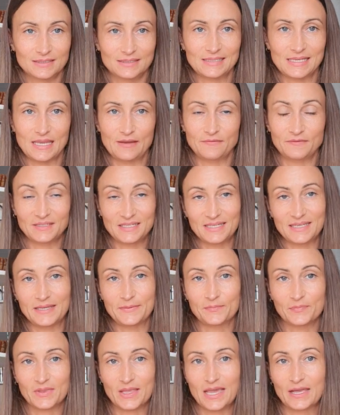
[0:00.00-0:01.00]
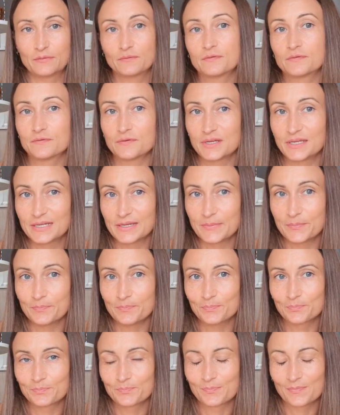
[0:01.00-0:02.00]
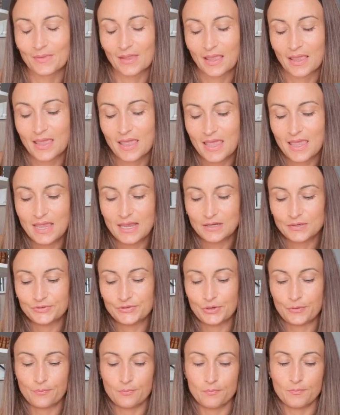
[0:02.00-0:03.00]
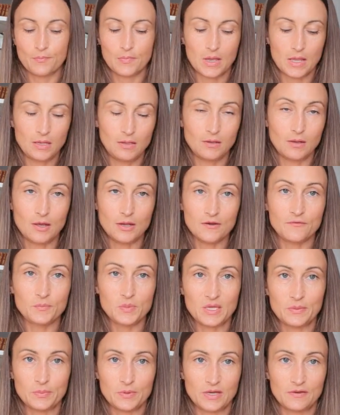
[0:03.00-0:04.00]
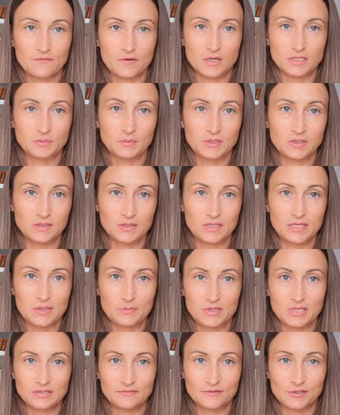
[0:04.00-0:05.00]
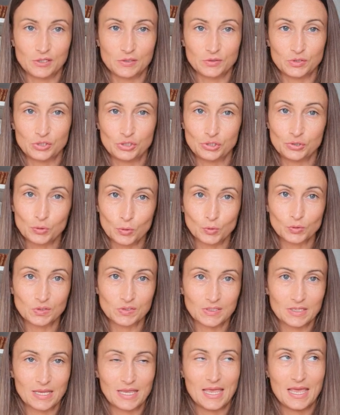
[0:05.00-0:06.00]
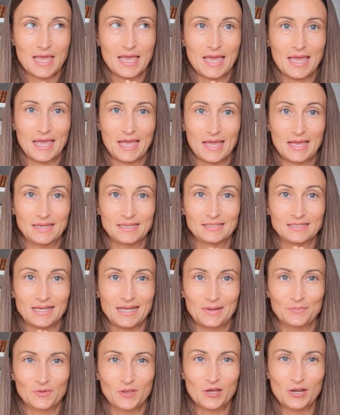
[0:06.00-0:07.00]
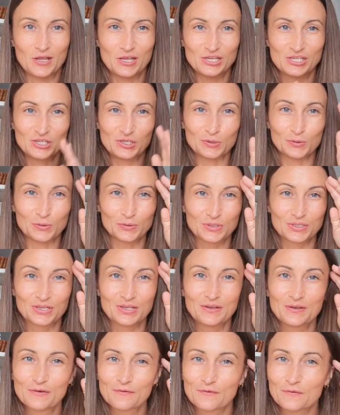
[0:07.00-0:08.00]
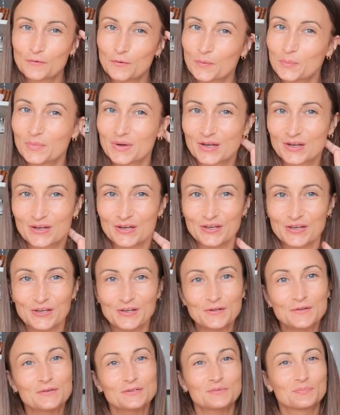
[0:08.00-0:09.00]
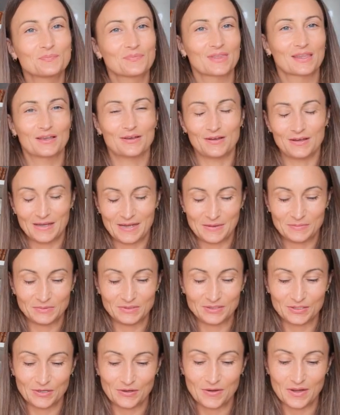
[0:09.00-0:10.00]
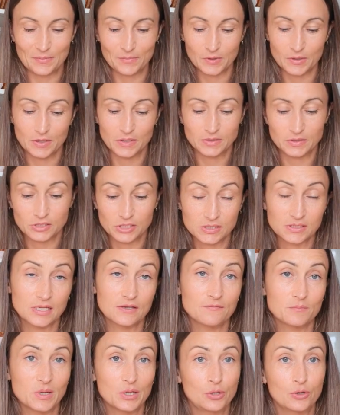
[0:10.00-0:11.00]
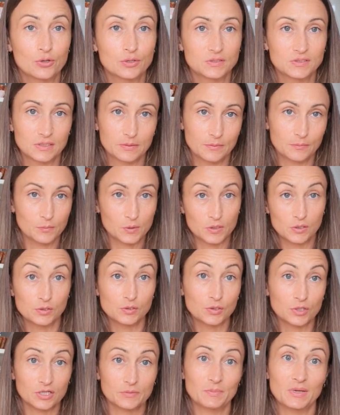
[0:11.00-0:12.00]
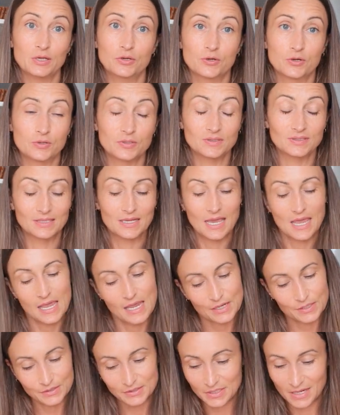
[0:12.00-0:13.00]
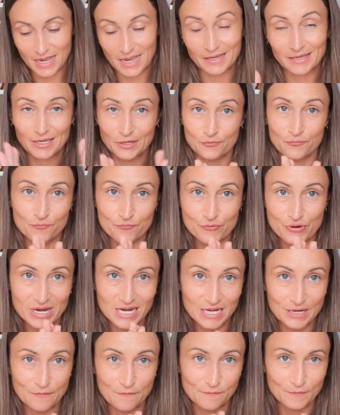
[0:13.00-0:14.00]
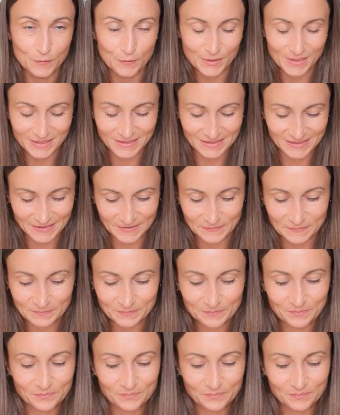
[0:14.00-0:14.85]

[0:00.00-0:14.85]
safety, and freedom. So a lot of people have asked me to keep these videos short, and I'm not a short form girl. So I'm going to just have my notes and I'm going to look at my notes so I can really focus in.